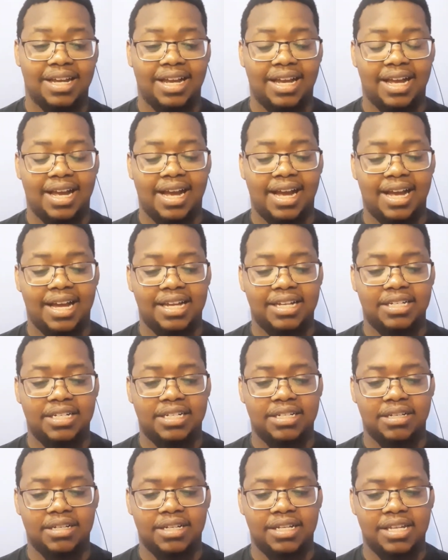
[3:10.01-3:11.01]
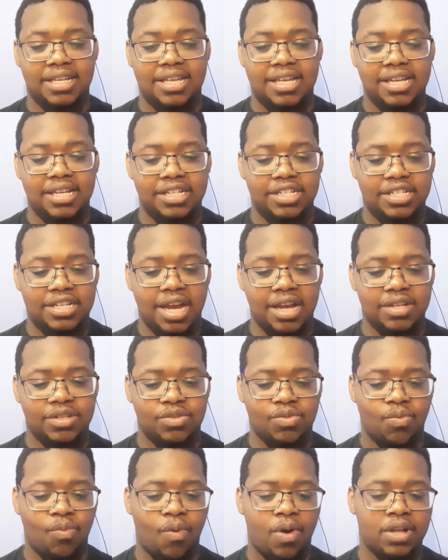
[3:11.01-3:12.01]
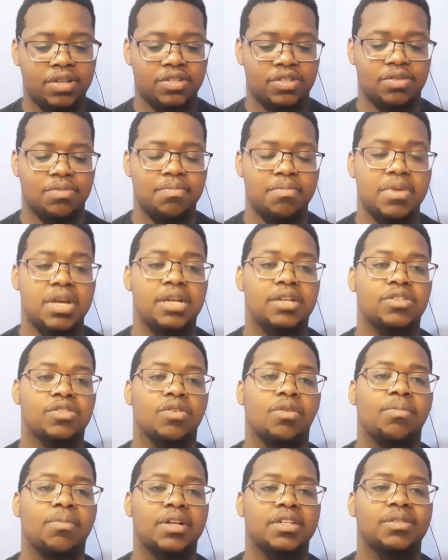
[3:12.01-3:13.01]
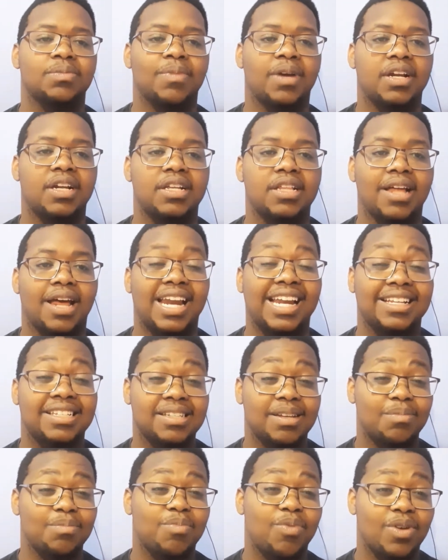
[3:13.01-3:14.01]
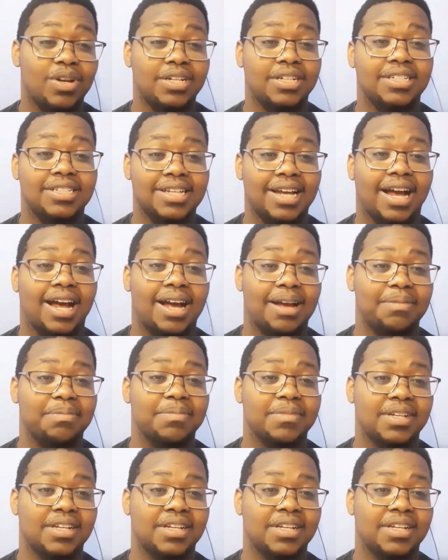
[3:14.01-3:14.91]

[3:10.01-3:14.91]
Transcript: and he just wants to make so much money that at some point in time